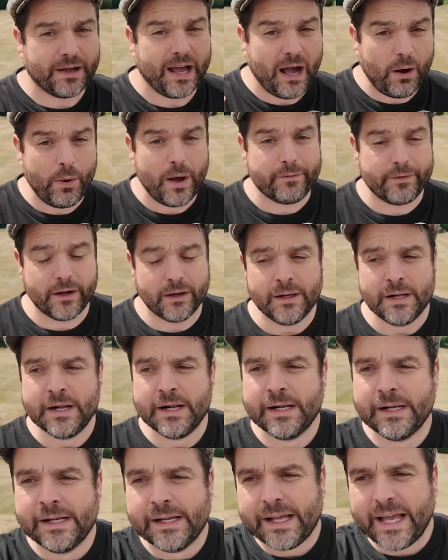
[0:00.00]
However,
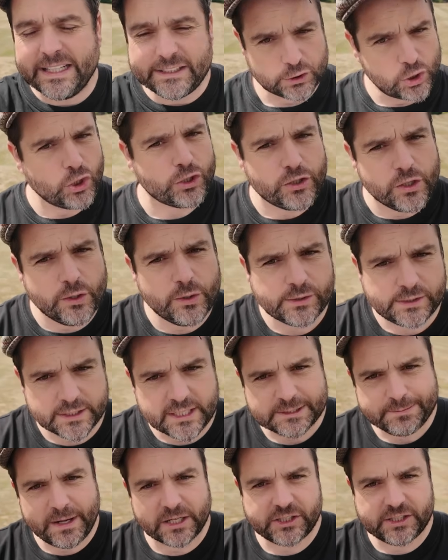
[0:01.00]
it's good news in
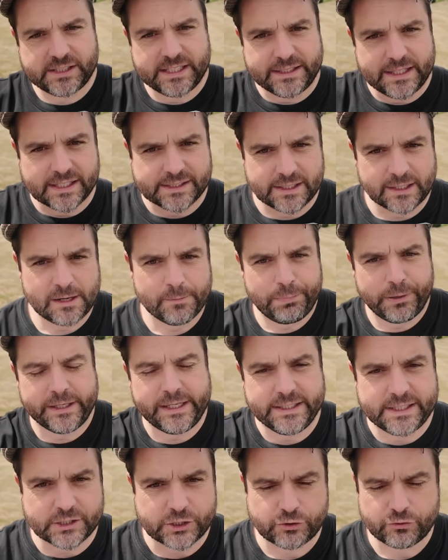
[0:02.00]
as much as it doesn't
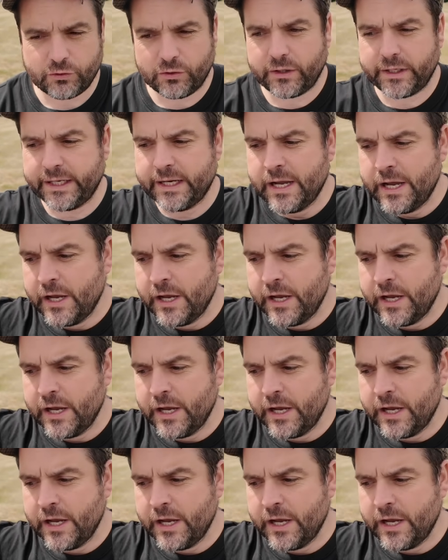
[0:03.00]
completely destroy